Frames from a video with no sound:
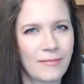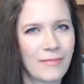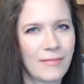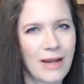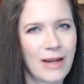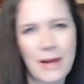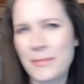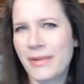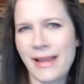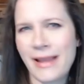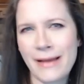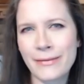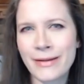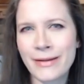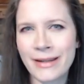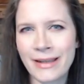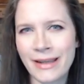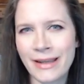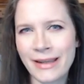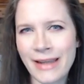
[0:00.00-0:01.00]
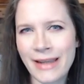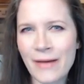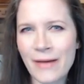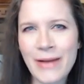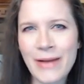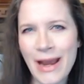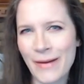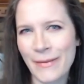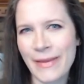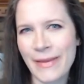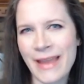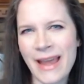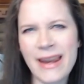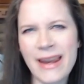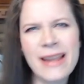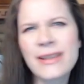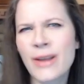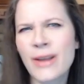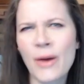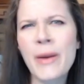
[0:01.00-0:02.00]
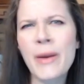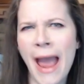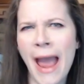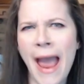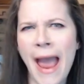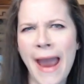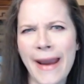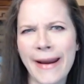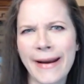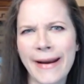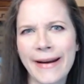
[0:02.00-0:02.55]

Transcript: I'm allowed to geek out now and then. It's okay.